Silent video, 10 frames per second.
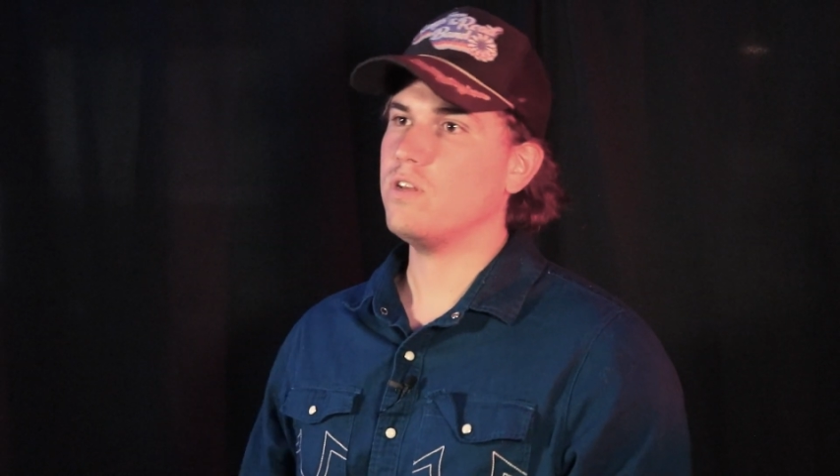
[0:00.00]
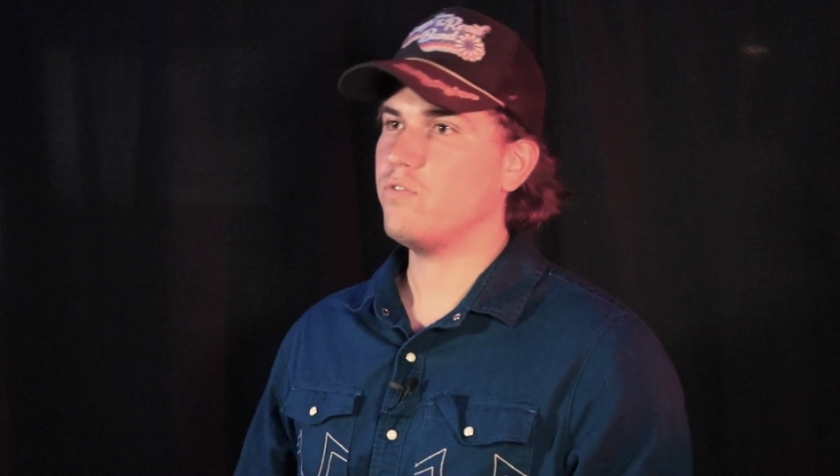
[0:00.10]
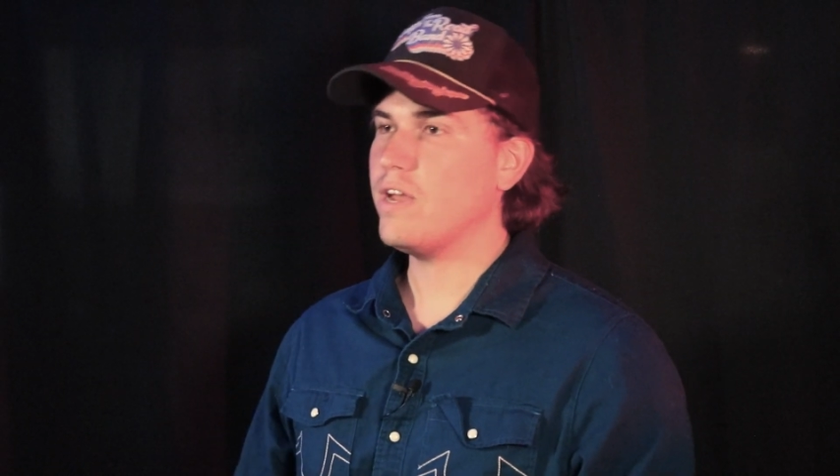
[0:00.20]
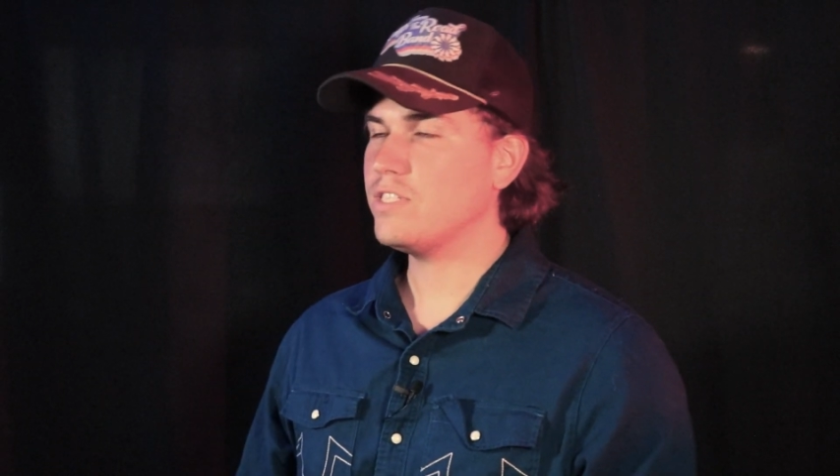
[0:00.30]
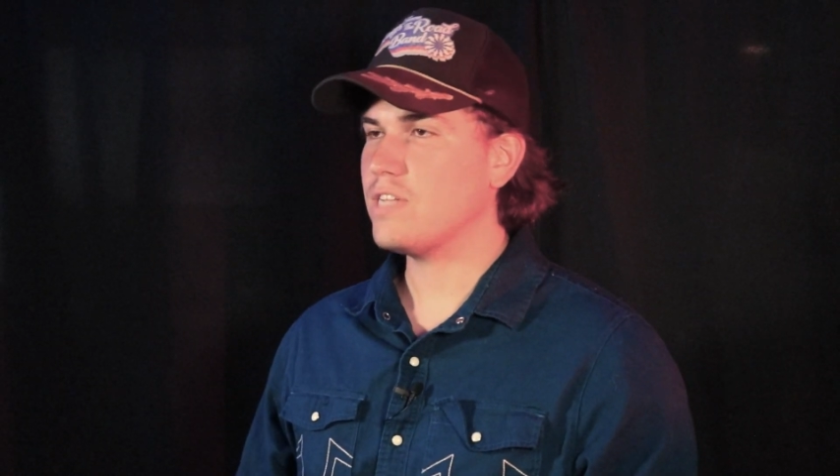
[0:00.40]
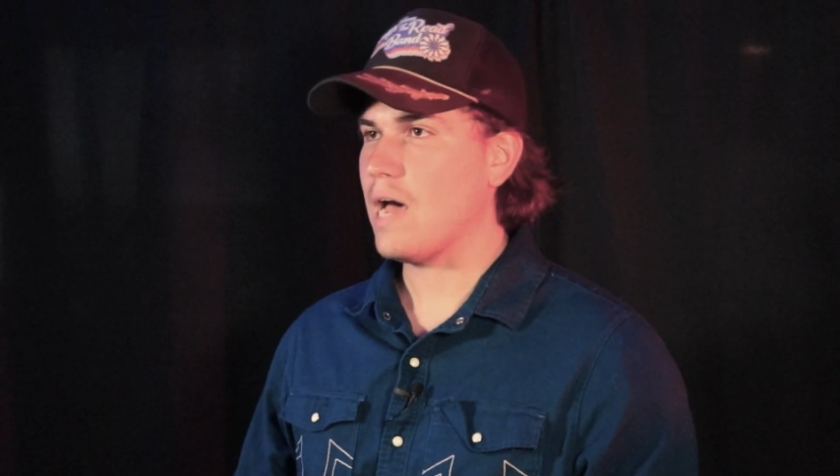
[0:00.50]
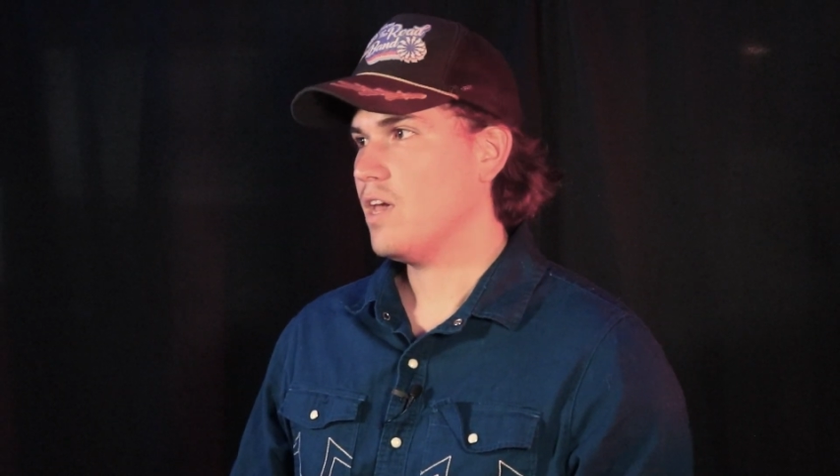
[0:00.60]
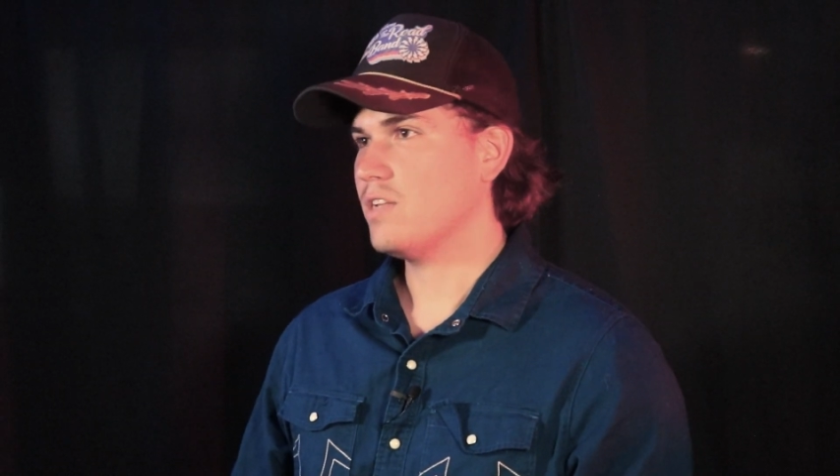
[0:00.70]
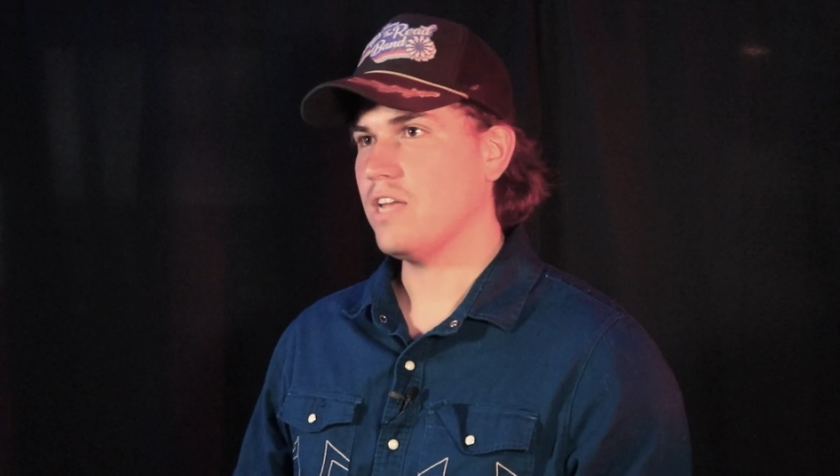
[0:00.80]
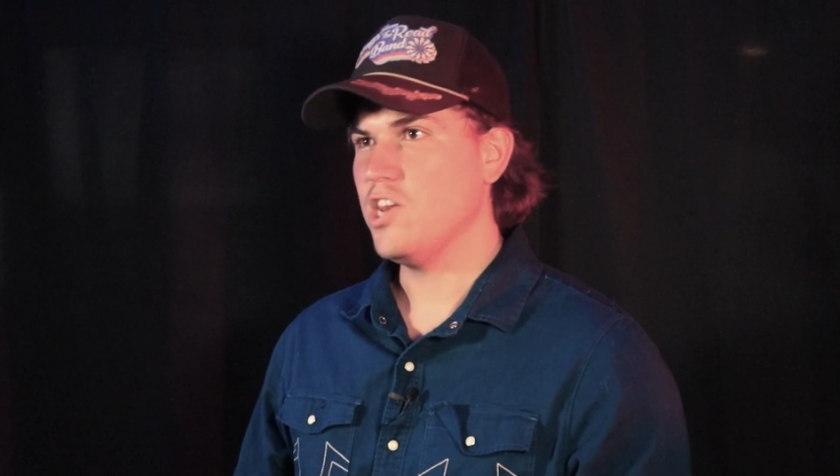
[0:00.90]
a rest stop
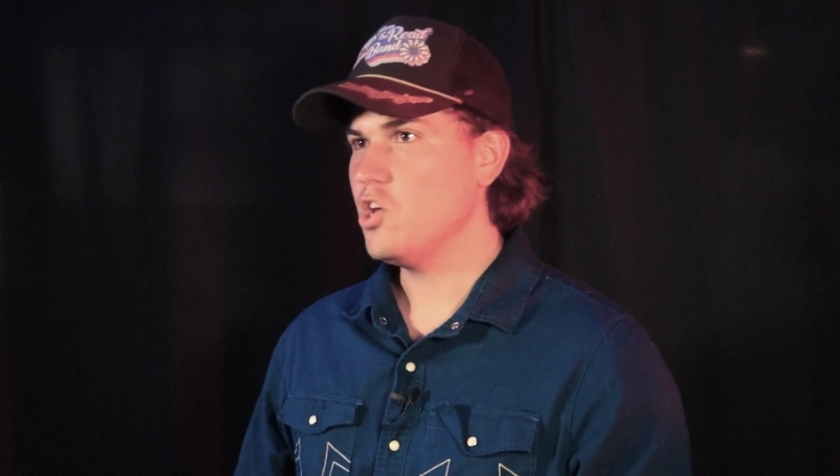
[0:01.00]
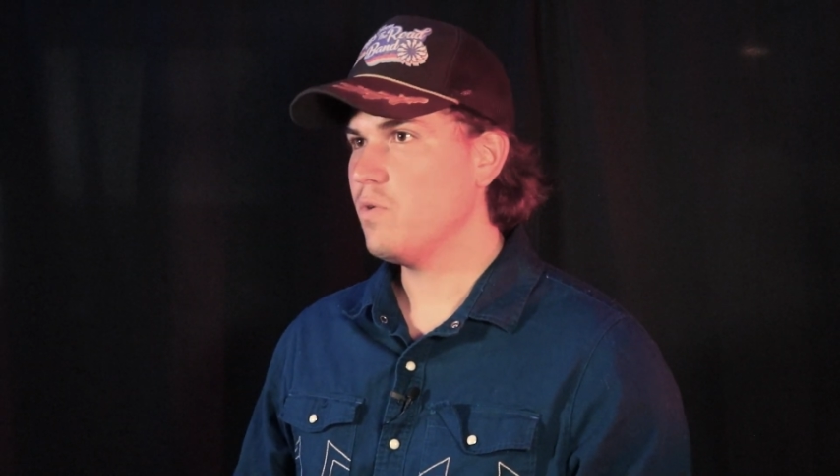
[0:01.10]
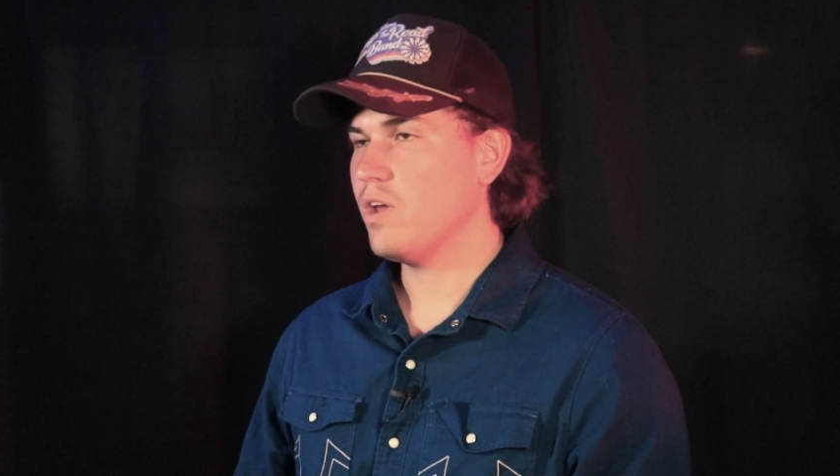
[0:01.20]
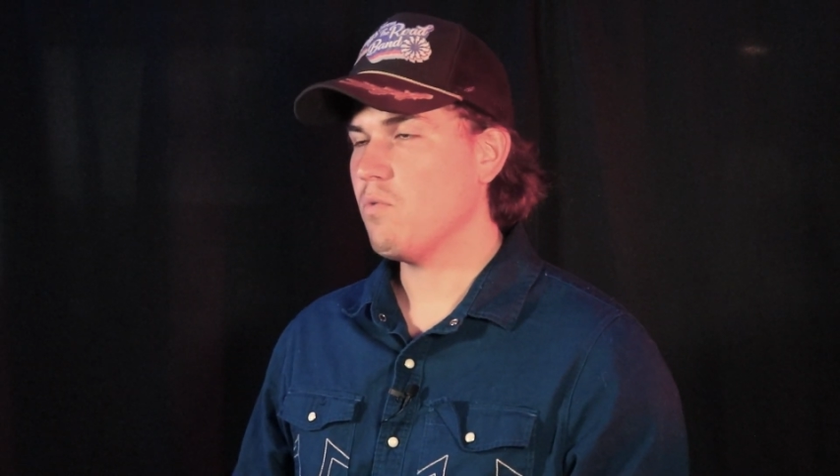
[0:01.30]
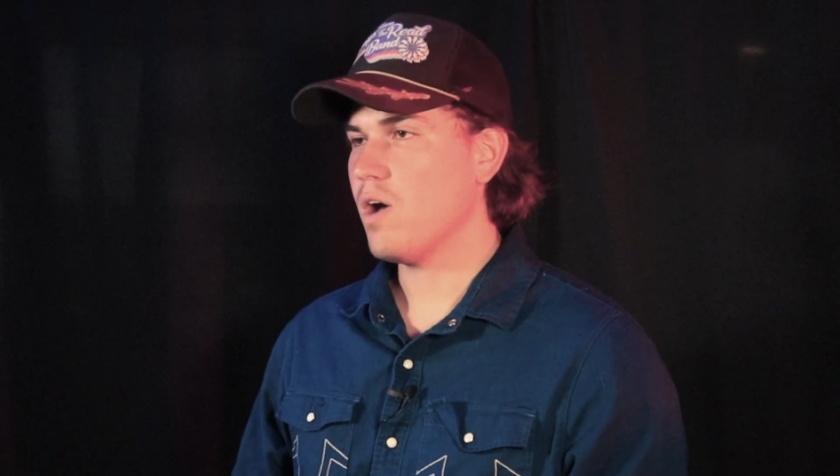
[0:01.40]
because I knew what it